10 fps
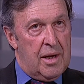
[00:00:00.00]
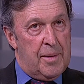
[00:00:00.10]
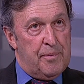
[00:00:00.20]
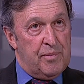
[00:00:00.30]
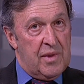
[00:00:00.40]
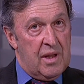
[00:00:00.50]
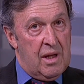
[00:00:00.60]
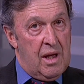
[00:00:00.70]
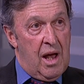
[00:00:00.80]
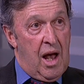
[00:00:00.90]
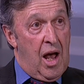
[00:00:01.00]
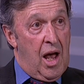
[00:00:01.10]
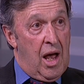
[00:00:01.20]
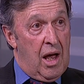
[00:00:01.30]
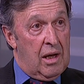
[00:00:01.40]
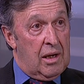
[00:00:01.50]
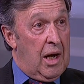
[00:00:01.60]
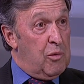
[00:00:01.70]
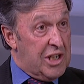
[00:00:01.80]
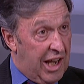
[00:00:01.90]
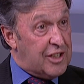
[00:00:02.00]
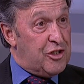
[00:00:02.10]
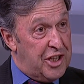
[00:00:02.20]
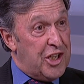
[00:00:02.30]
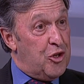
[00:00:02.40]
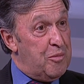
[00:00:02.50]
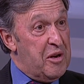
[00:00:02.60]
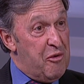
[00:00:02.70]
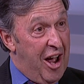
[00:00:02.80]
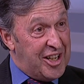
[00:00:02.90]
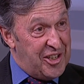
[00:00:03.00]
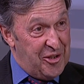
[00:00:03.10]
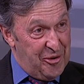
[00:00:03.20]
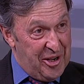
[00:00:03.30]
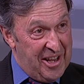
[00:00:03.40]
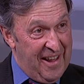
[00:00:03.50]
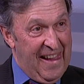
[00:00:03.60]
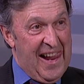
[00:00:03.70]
I would like to think you'd be right, Yuri,